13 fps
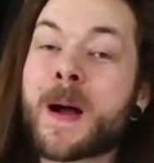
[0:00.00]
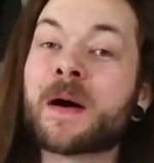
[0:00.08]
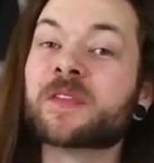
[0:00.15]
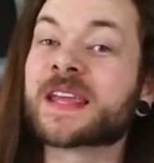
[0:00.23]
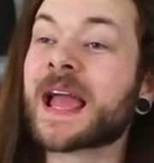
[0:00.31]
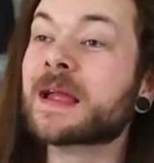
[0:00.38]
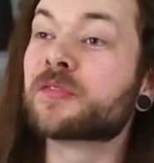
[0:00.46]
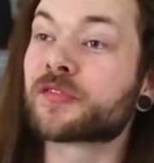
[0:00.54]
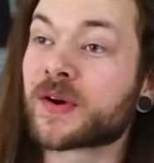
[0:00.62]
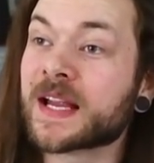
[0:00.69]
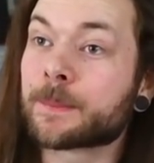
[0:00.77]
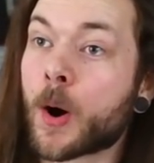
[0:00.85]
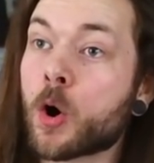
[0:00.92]
about the Game
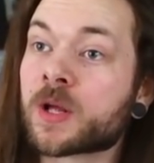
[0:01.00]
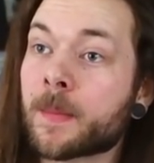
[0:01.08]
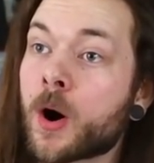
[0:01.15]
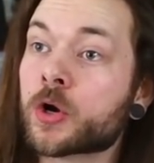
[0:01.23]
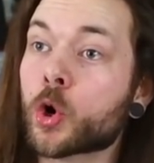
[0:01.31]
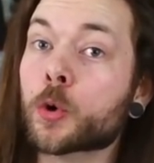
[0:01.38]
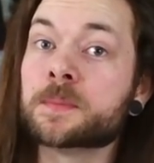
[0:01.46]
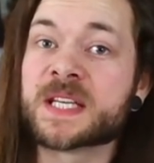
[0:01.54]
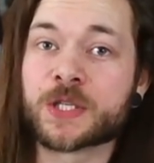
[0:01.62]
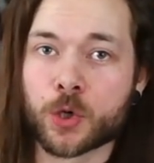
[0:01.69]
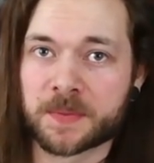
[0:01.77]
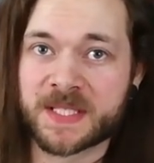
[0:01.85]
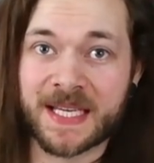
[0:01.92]
Freak Pokemon Oopsie
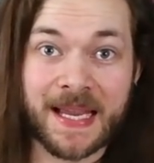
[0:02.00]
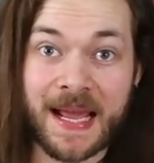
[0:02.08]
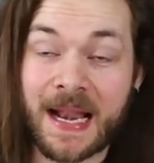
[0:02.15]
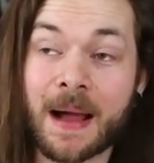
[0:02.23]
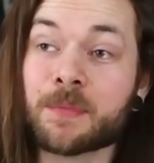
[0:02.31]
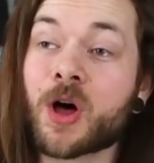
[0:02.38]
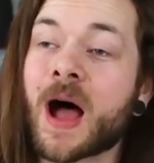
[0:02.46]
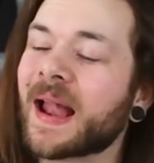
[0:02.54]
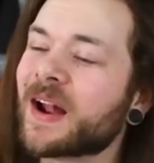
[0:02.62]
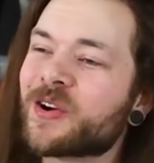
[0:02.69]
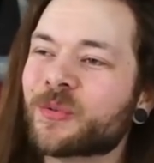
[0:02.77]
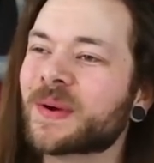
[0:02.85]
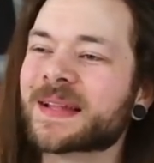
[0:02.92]
Doopsie. And I'm not,
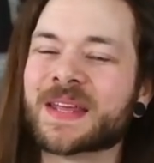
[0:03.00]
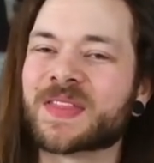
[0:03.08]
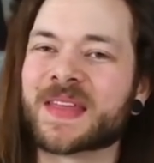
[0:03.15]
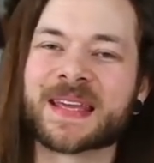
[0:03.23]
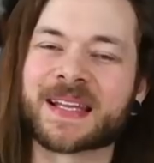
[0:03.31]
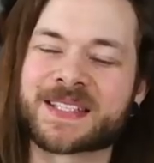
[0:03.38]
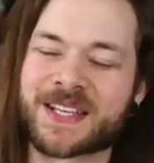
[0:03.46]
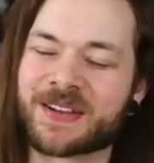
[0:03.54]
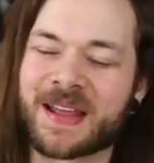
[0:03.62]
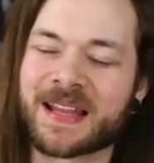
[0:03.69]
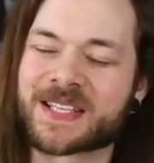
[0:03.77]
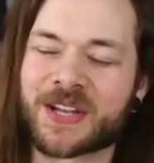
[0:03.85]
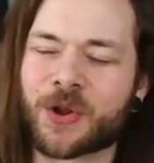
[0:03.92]
I don't really think it's an,
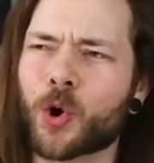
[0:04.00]
it's an